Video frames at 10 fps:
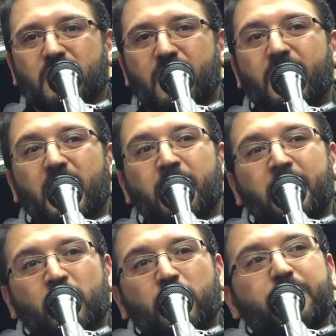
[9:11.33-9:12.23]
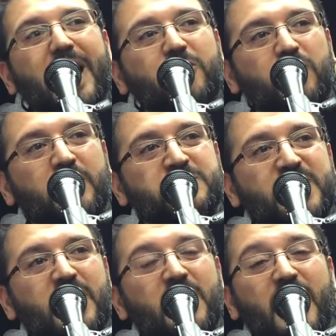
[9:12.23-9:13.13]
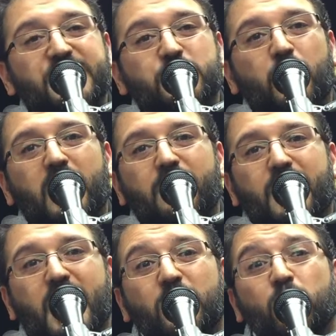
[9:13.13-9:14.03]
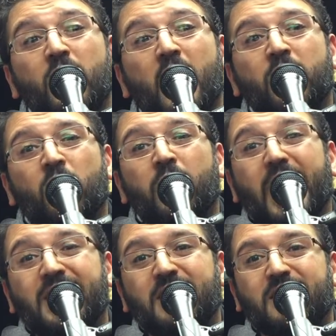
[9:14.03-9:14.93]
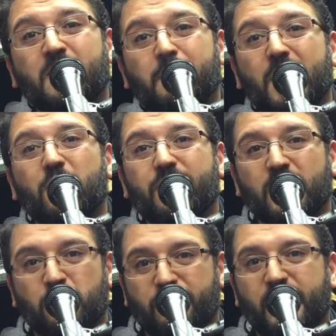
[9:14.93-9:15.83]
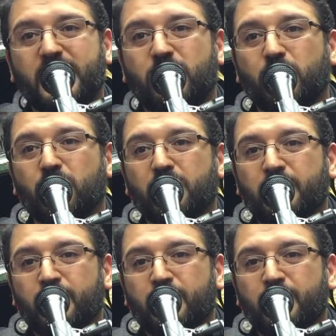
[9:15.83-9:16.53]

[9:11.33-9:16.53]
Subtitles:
And the Imam wrote back to him saying, I swear that I do not know anything better than to fight you.